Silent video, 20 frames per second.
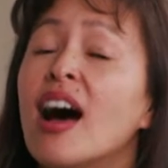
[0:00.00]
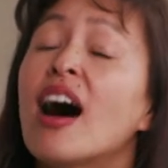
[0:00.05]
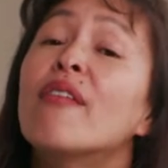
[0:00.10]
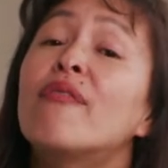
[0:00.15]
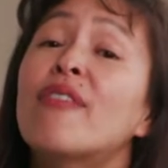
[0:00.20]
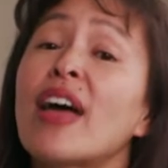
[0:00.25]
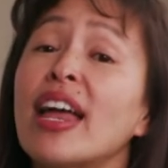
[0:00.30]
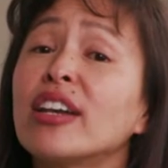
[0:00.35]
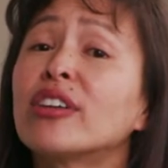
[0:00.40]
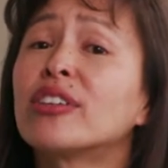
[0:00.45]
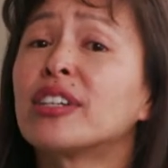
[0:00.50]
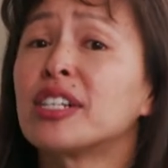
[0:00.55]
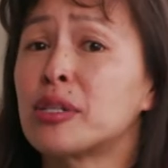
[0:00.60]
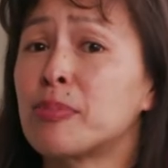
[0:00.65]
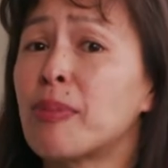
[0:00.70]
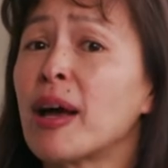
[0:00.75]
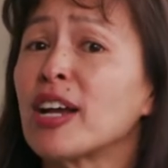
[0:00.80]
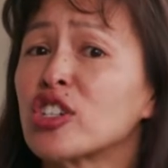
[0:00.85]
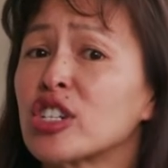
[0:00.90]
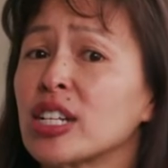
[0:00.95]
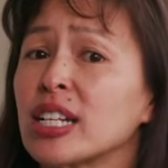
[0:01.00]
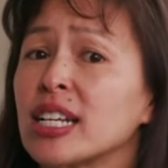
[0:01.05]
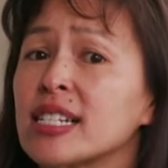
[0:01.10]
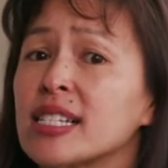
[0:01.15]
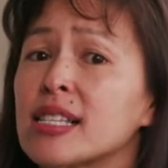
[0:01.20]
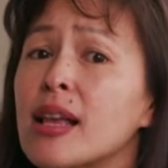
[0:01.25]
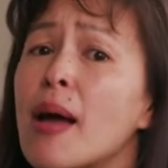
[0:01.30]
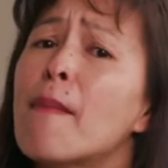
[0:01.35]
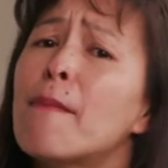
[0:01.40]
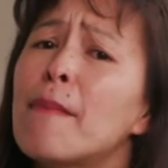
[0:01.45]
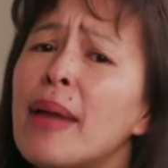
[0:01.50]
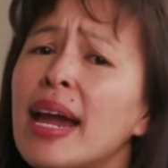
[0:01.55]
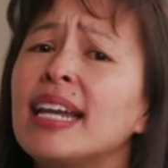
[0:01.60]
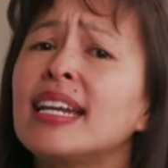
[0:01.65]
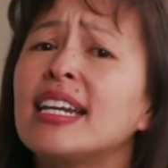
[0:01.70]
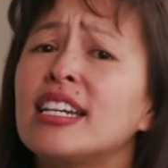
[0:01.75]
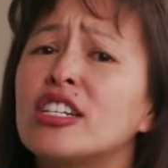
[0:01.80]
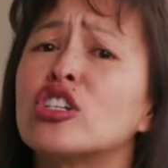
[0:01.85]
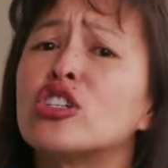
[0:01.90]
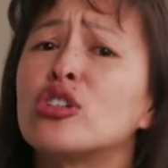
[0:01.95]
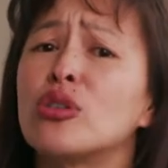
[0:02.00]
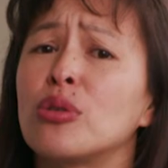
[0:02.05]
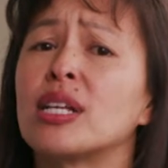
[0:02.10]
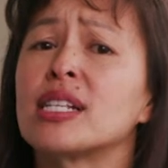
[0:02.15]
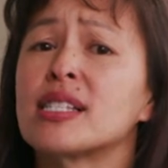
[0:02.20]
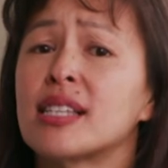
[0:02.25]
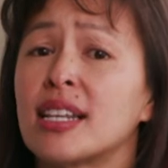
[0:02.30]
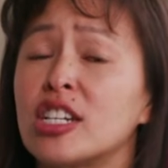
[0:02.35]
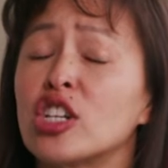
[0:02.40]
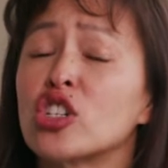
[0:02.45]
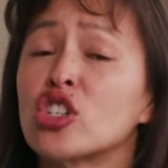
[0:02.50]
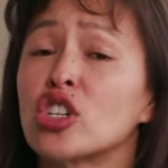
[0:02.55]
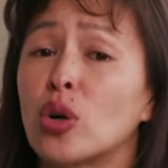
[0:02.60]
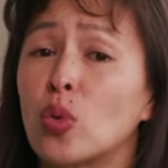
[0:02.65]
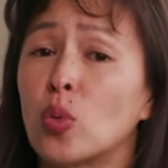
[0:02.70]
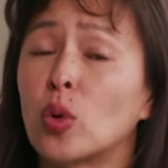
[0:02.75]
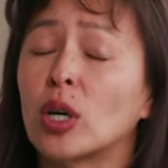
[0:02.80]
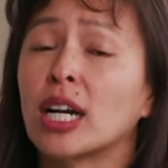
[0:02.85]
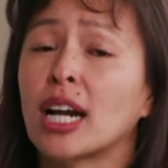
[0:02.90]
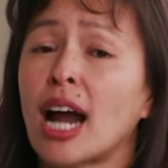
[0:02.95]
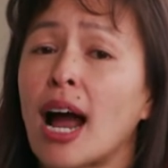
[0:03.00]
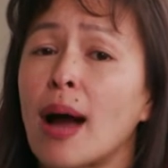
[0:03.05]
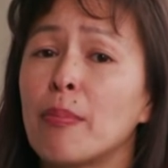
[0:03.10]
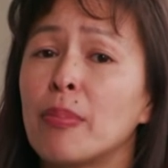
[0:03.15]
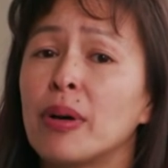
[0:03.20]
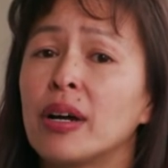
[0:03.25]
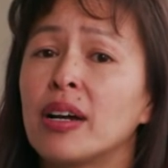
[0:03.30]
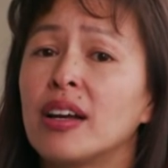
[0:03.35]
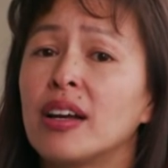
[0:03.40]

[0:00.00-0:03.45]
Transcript: A veterinary specialist may need to do this additional workup.